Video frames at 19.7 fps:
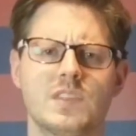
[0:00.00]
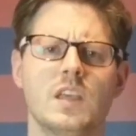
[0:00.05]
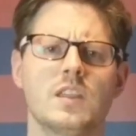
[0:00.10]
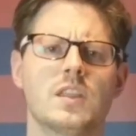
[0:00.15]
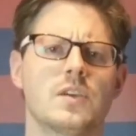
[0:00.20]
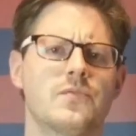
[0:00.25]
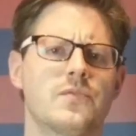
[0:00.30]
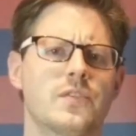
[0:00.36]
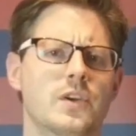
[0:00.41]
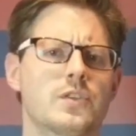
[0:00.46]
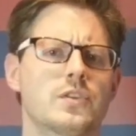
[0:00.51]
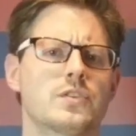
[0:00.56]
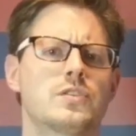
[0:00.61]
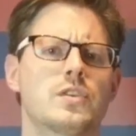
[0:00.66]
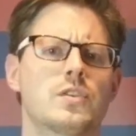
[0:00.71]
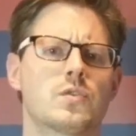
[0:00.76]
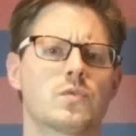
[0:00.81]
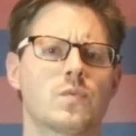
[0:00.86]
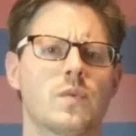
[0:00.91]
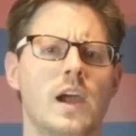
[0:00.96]
The further to
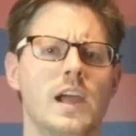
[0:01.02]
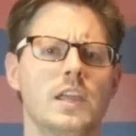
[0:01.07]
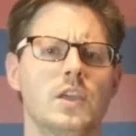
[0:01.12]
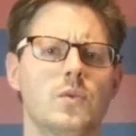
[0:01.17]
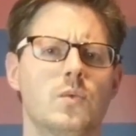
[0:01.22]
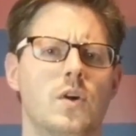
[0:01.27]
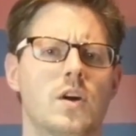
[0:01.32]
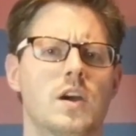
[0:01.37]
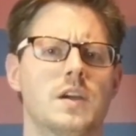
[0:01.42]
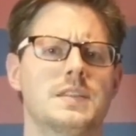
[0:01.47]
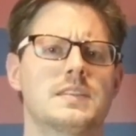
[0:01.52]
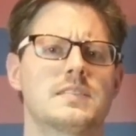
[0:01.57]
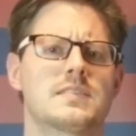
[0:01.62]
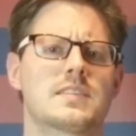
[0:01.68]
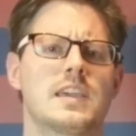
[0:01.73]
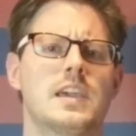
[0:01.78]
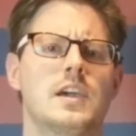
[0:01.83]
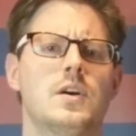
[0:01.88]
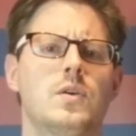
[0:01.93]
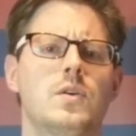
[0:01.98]
the right you are on the
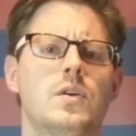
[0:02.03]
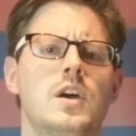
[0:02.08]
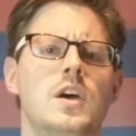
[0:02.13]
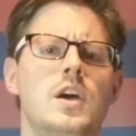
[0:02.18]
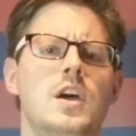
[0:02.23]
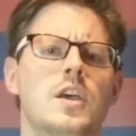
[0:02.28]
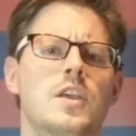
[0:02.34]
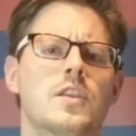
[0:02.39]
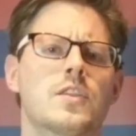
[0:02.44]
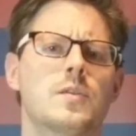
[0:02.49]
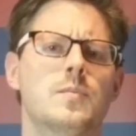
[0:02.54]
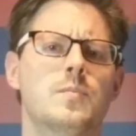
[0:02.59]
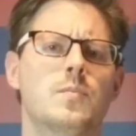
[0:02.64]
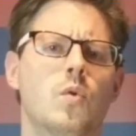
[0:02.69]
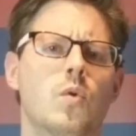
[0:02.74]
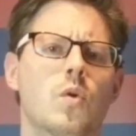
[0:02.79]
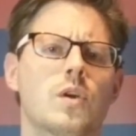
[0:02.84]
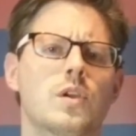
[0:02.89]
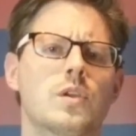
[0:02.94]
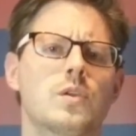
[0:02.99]
scale, the
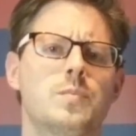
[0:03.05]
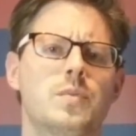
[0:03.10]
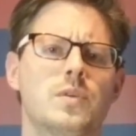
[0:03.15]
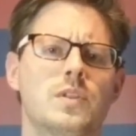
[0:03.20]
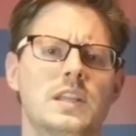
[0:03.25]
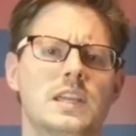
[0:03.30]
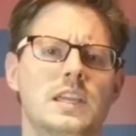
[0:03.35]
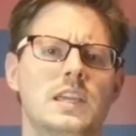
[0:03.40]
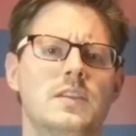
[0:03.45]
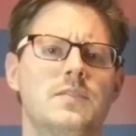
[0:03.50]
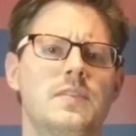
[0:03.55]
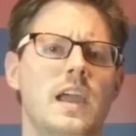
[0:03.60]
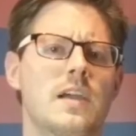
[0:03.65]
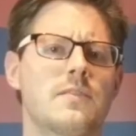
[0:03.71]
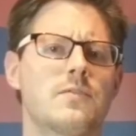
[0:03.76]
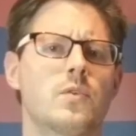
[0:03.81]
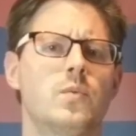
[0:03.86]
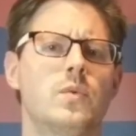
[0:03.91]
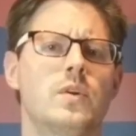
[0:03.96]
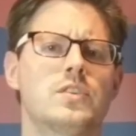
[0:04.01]
more you believe
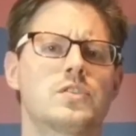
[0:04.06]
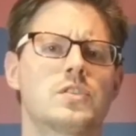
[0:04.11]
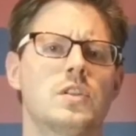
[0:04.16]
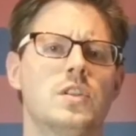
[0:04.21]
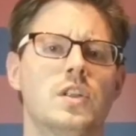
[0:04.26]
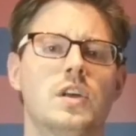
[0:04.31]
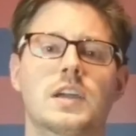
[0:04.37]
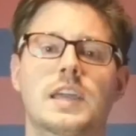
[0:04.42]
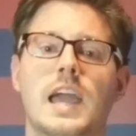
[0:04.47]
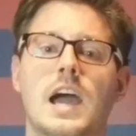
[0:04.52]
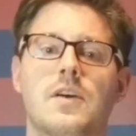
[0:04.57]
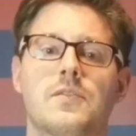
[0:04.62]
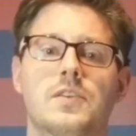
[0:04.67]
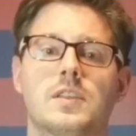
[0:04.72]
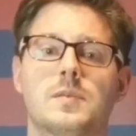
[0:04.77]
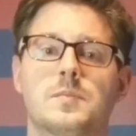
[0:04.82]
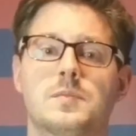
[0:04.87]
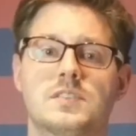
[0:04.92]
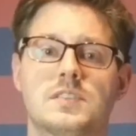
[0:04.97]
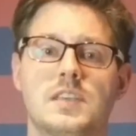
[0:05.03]
everyone should look out for
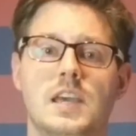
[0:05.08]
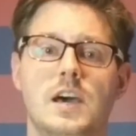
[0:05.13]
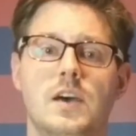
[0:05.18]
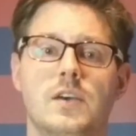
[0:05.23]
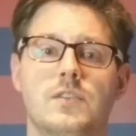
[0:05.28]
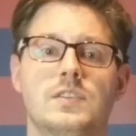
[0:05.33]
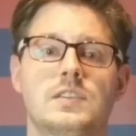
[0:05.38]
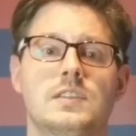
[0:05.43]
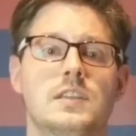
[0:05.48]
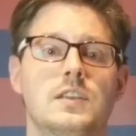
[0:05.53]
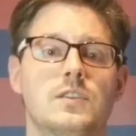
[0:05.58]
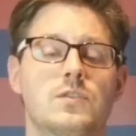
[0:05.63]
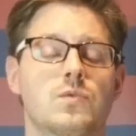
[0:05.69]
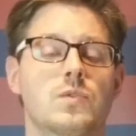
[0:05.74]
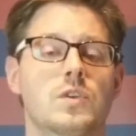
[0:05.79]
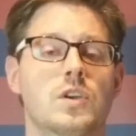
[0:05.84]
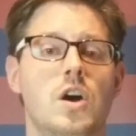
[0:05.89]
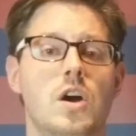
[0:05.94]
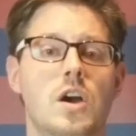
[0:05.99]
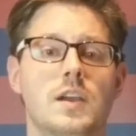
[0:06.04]
themselves and
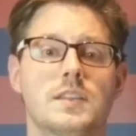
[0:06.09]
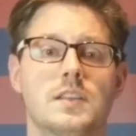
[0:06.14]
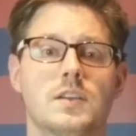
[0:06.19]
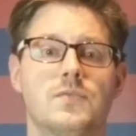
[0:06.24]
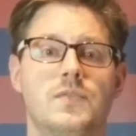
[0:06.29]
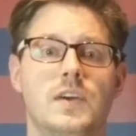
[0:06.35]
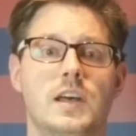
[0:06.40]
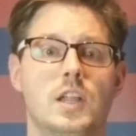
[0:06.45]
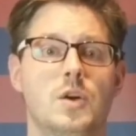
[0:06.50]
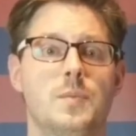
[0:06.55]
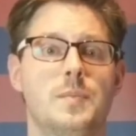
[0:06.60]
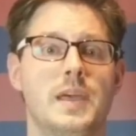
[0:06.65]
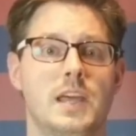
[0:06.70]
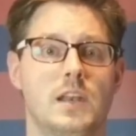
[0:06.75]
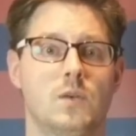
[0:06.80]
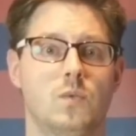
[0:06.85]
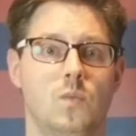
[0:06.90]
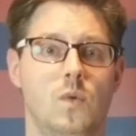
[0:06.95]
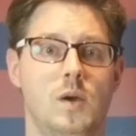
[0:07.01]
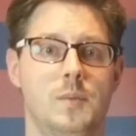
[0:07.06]
disregard their fellow man
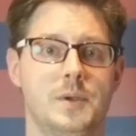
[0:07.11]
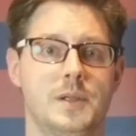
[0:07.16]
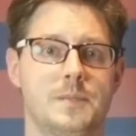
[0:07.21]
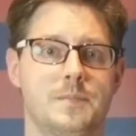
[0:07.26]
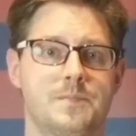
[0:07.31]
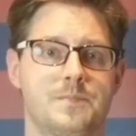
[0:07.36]
and woman.